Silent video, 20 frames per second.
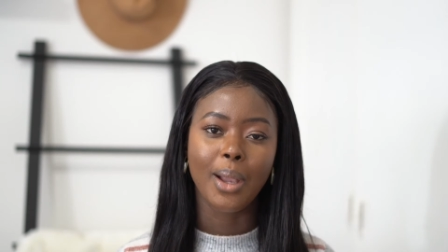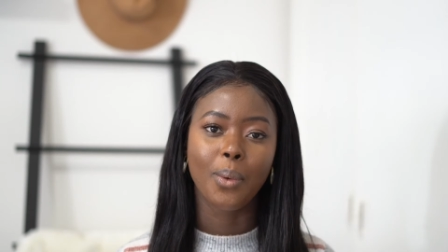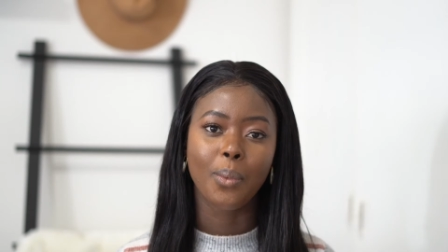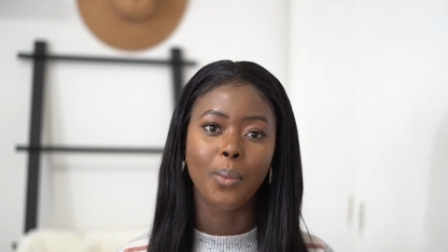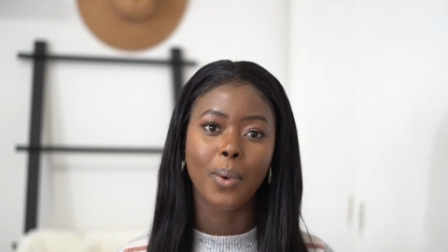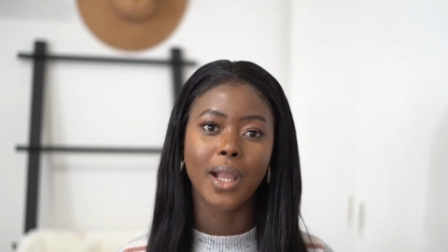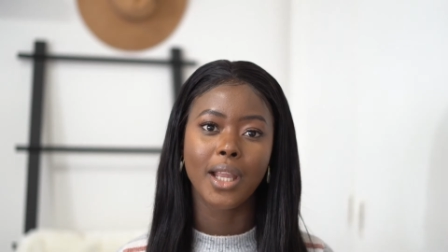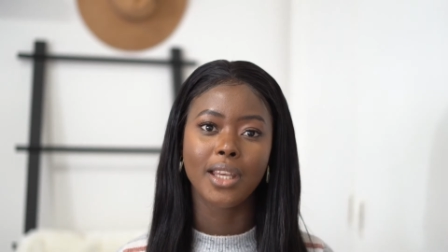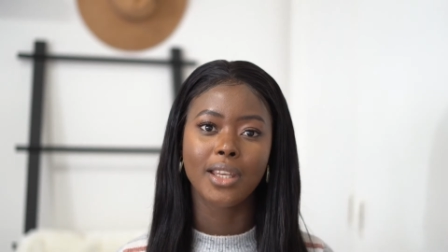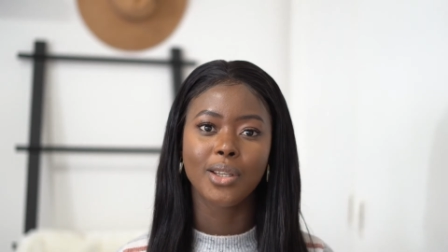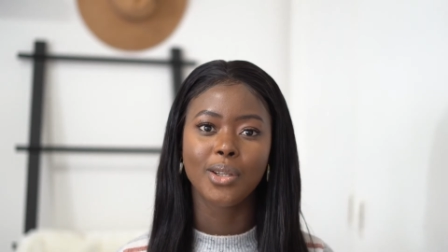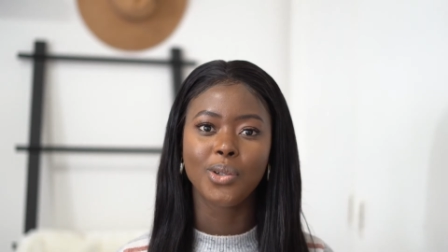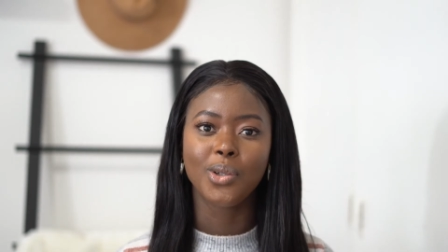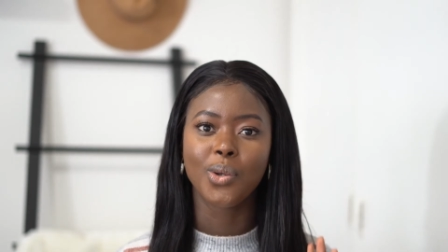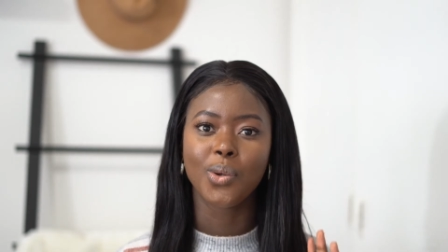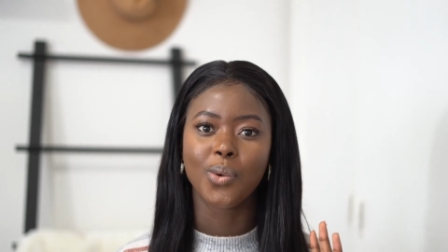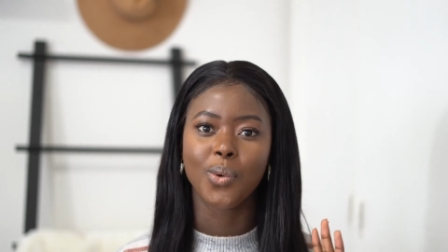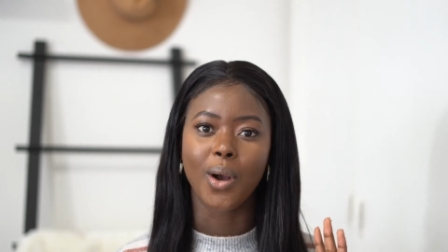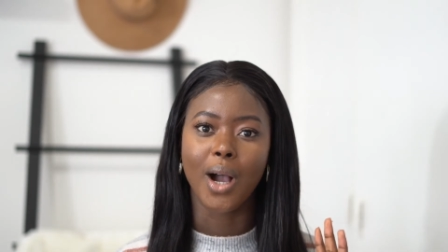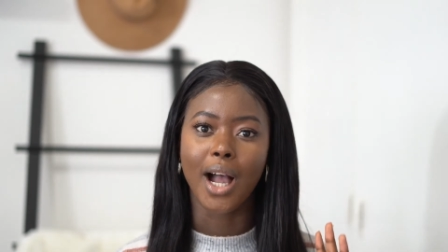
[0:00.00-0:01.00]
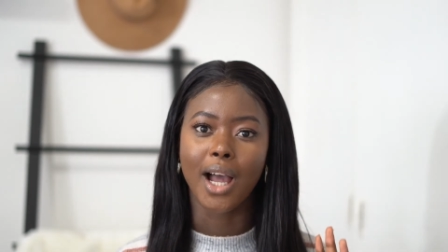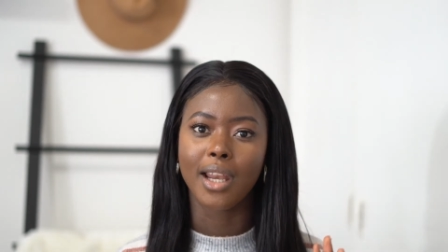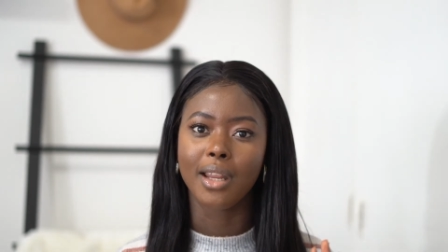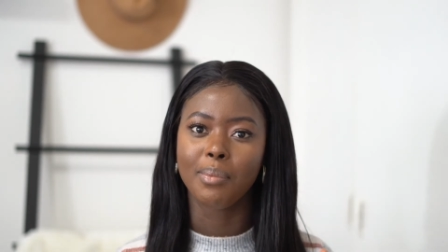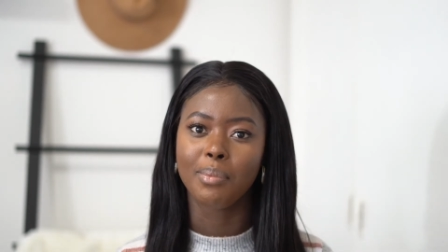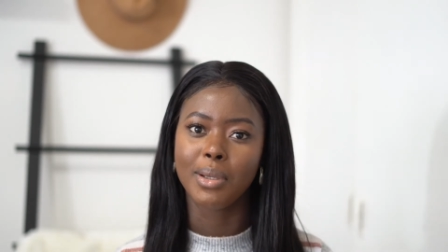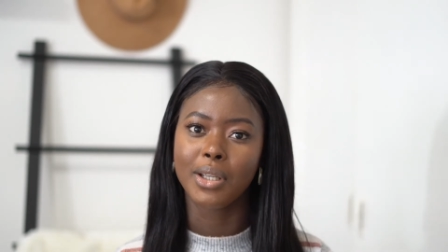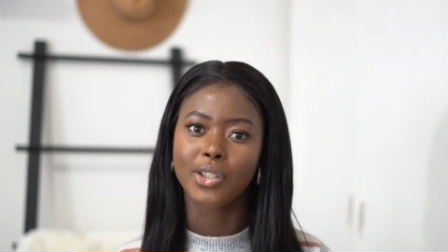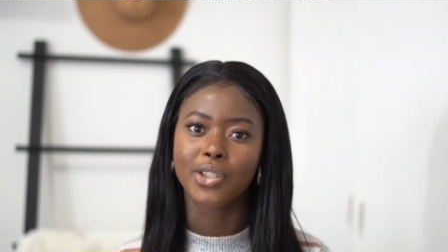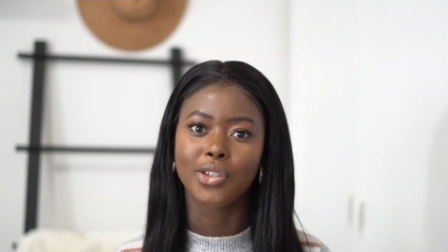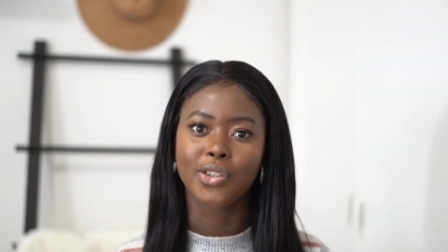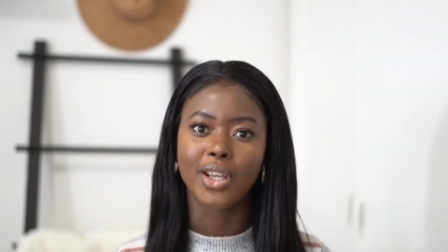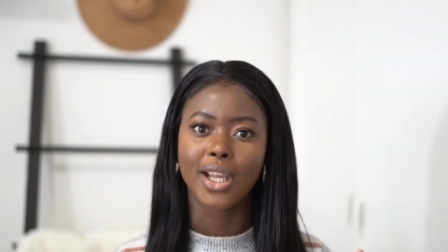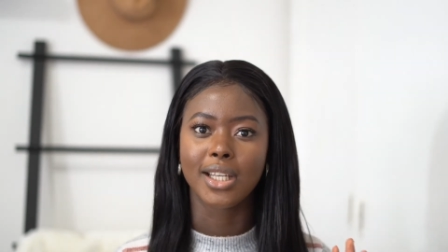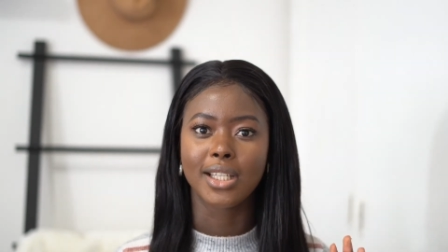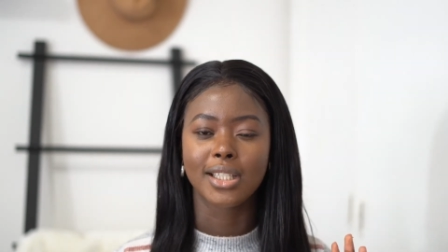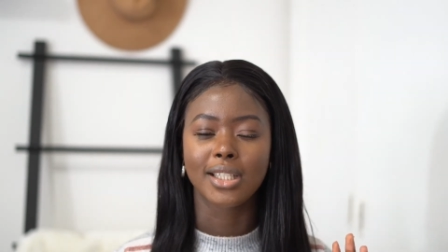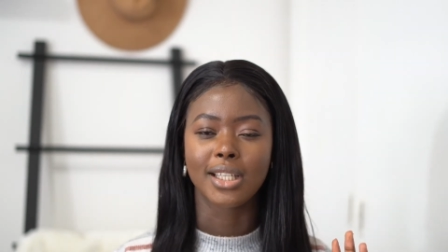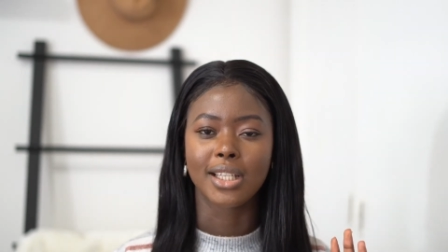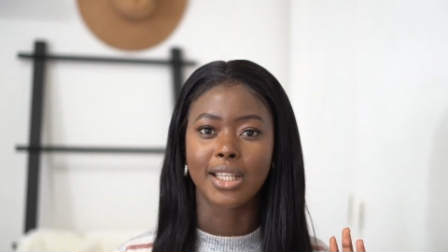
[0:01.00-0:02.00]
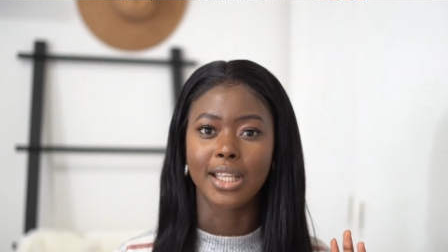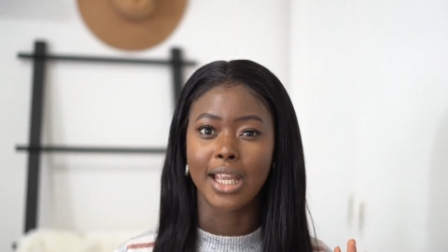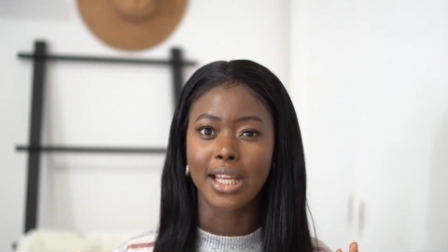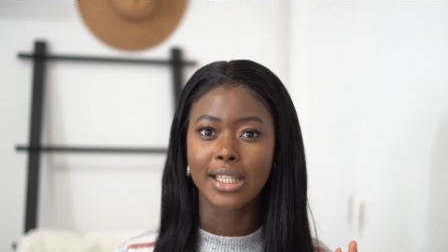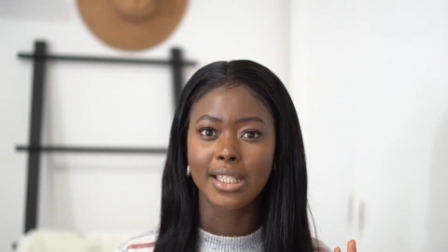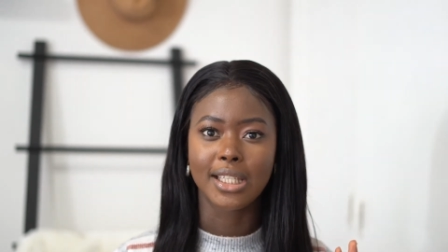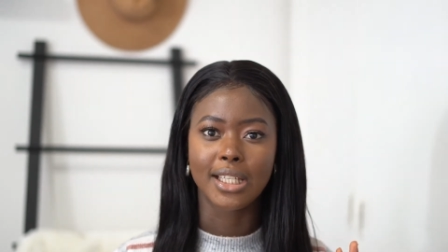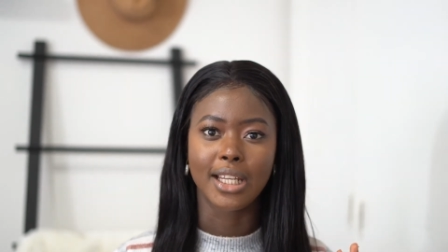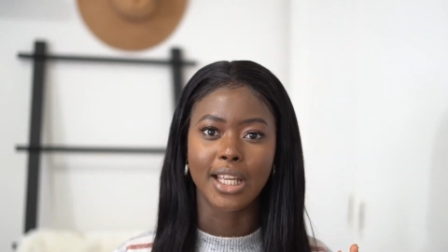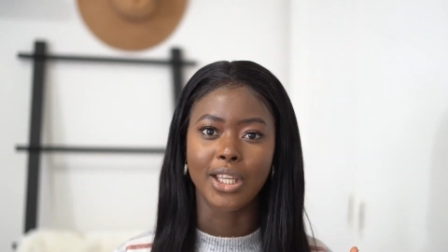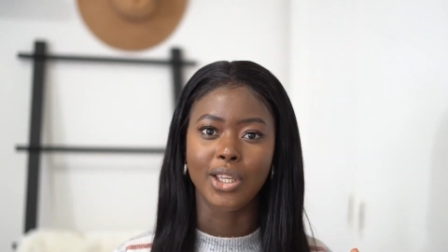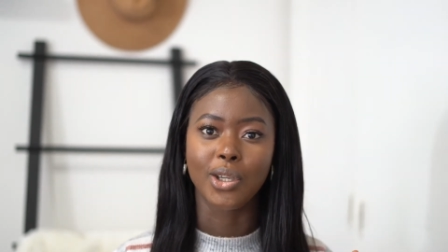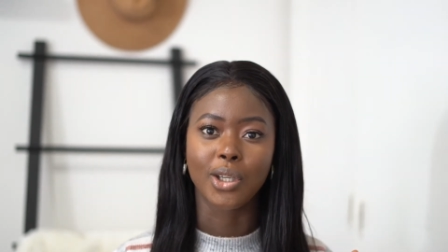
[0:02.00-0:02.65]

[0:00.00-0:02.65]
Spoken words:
When you add a picture you edited yesterday,